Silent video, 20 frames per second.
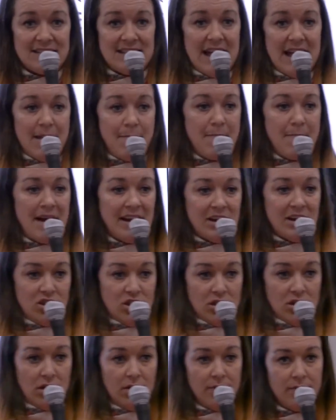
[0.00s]
a
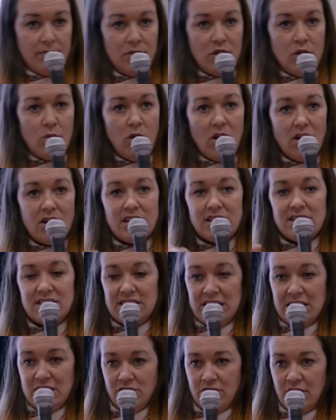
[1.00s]
manager, you are
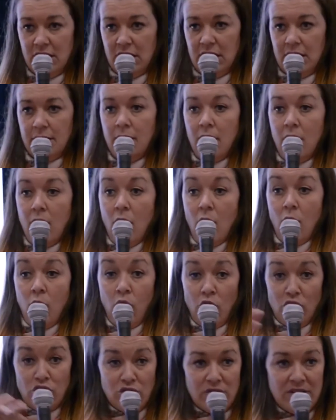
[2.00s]
considering
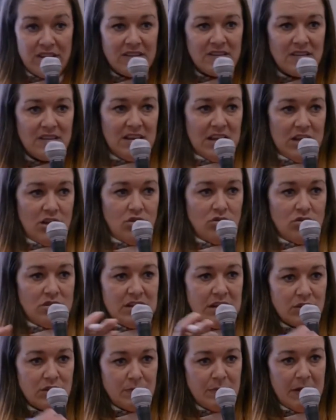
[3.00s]
what you need to teach your
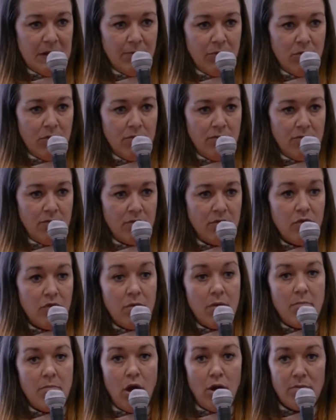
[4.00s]
salespeople from
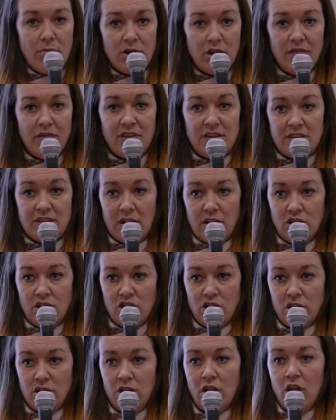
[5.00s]
the moment of
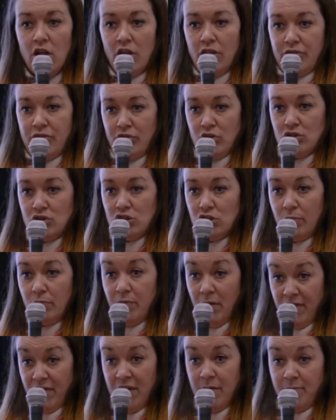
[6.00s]
induction through to
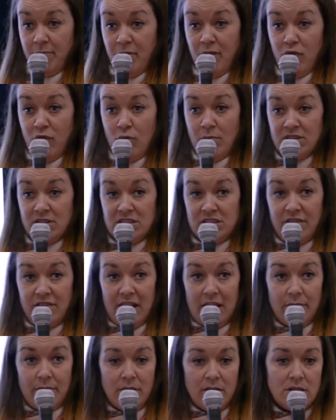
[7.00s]
performance
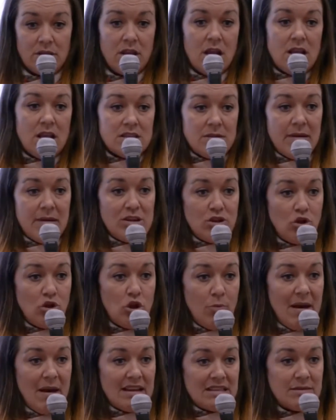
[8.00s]
development to make sure
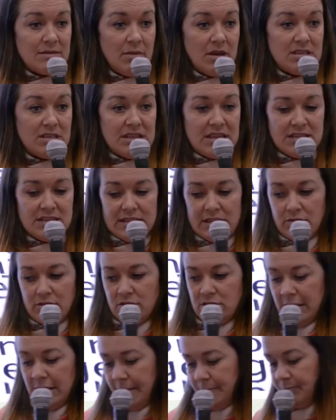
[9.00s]
you maximise their skill
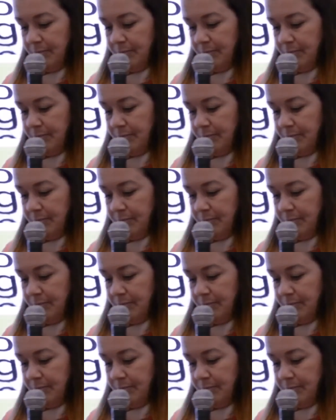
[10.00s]
set.